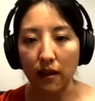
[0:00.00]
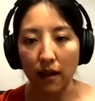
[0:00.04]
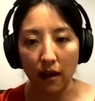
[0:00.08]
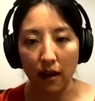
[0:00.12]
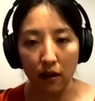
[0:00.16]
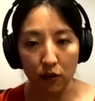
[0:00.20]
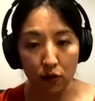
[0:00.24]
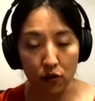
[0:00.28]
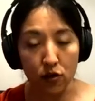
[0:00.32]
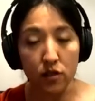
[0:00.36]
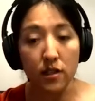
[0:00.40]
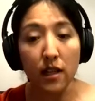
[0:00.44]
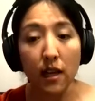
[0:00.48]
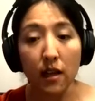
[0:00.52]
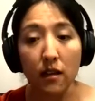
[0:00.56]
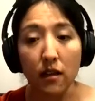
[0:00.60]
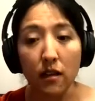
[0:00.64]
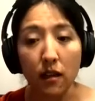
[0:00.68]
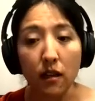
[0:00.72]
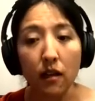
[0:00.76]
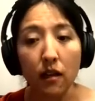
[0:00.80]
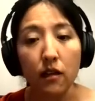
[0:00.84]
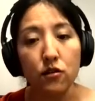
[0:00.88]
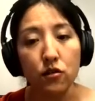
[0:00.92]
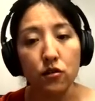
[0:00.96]
to get
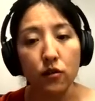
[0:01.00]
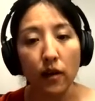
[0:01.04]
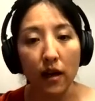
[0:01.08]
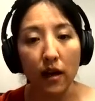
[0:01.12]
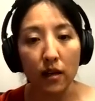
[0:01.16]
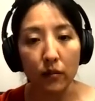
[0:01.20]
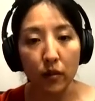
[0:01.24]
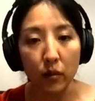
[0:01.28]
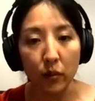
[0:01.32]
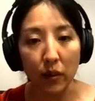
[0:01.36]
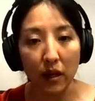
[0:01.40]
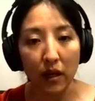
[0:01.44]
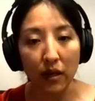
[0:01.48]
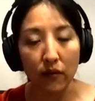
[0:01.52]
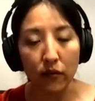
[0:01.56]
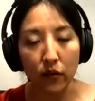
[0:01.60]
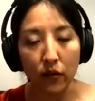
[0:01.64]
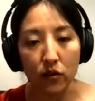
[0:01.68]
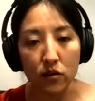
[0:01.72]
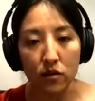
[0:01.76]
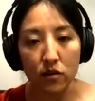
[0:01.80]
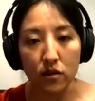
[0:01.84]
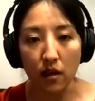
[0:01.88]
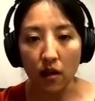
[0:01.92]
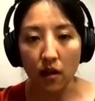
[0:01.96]
understanding into animal
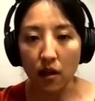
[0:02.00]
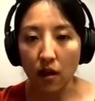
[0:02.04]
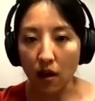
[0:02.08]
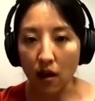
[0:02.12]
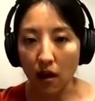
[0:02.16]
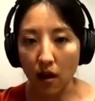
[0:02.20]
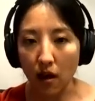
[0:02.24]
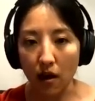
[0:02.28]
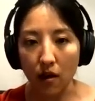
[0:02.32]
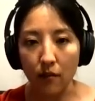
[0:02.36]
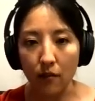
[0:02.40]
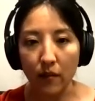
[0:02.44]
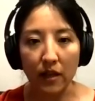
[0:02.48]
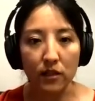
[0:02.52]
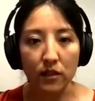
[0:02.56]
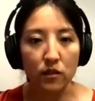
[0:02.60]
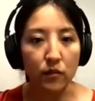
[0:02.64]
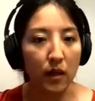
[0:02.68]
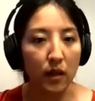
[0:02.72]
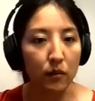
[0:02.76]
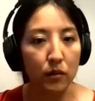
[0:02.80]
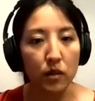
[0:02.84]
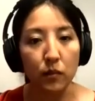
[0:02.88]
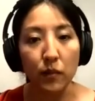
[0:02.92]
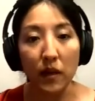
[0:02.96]
behaviors
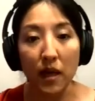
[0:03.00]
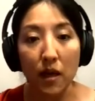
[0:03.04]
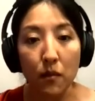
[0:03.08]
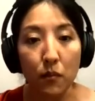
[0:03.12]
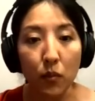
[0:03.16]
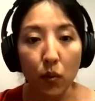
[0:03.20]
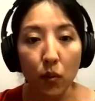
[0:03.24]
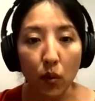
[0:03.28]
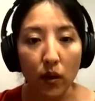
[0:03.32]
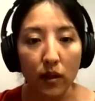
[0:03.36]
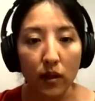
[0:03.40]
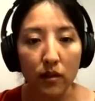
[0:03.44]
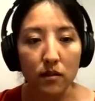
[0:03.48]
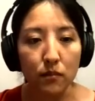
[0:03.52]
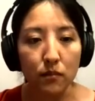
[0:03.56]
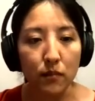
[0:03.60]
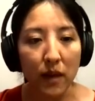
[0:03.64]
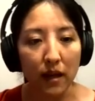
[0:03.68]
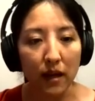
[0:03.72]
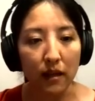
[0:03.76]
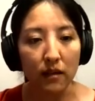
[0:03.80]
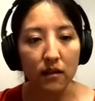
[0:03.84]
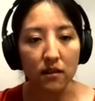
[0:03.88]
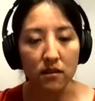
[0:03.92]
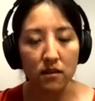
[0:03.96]
and to be able to
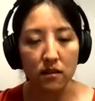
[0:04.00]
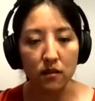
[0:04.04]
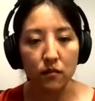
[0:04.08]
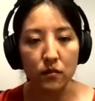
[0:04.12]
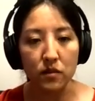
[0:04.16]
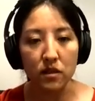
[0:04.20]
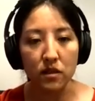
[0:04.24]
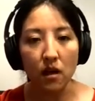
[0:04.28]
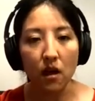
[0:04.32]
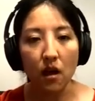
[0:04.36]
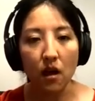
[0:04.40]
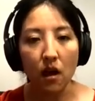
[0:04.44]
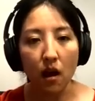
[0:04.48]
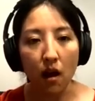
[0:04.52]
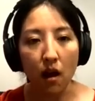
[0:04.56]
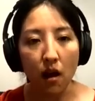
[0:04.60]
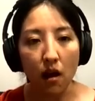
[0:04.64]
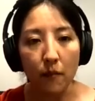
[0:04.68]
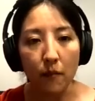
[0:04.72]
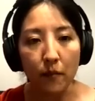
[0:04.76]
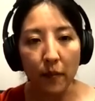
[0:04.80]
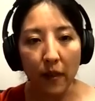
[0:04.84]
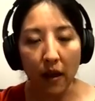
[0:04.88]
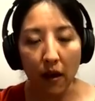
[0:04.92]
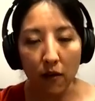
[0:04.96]
pinpoint mechanisms
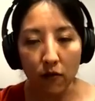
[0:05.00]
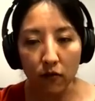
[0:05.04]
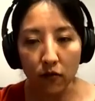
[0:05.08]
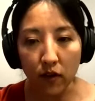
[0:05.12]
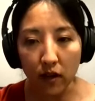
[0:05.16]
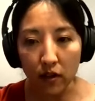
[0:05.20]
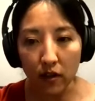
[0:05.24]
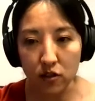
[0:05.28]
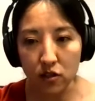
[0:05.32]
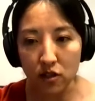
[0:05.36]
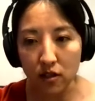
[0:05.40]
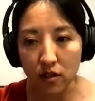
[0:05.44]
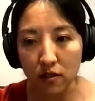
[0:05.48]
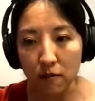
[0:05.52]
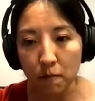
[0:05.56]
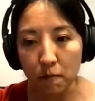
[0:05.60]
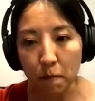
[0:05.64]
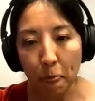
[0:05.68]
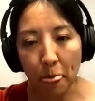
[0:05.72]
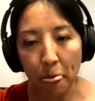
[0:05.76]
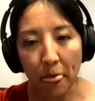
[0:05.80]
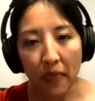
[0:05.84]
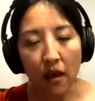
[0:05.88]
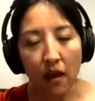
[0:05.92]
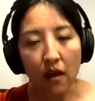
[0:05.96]
of
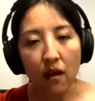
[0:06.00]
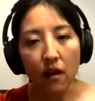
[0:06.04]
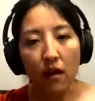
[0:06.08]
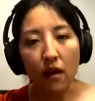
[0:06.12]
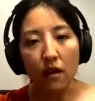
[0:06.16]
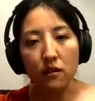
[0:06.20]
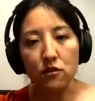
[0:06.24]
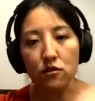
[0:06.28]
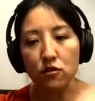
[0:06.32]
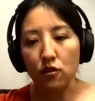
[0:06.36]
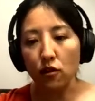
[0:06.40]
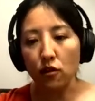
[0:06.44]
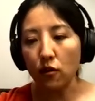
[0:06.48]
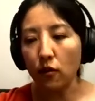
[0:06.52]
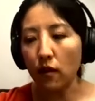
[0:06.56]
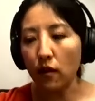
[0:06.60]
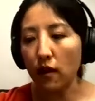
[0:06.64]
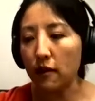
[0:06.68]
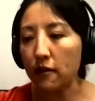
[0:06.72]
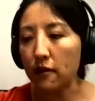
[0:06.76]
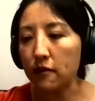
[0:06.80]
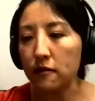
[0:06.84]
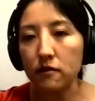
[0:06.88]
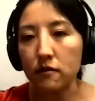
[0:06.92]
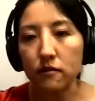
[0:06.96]
function. And
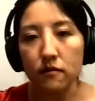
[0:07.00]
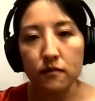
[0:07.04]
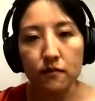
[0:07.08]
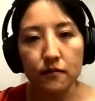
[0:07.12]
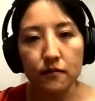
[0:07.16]
so,